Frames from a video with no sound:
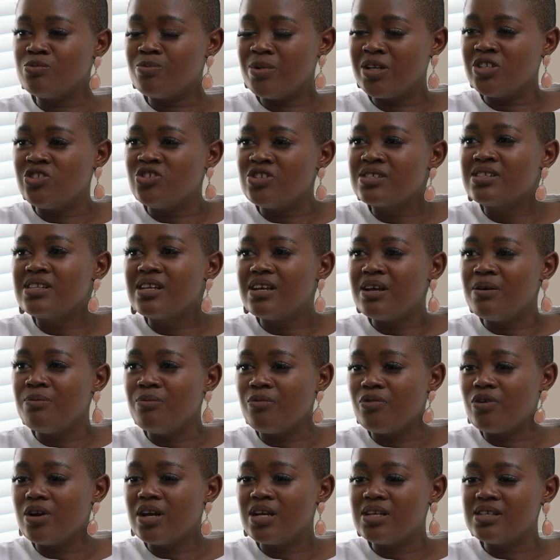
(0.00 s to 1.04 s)
but just
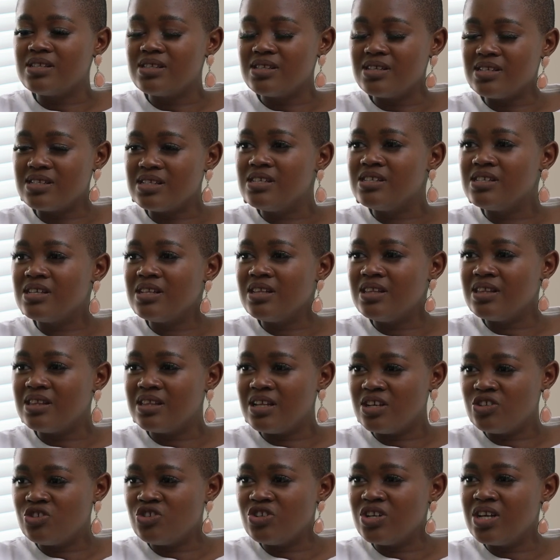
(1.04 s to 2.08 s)
embrace the season
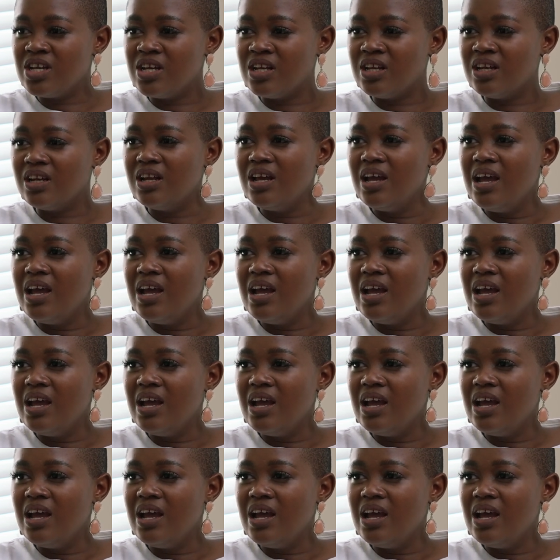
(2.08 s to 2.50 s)
that you're in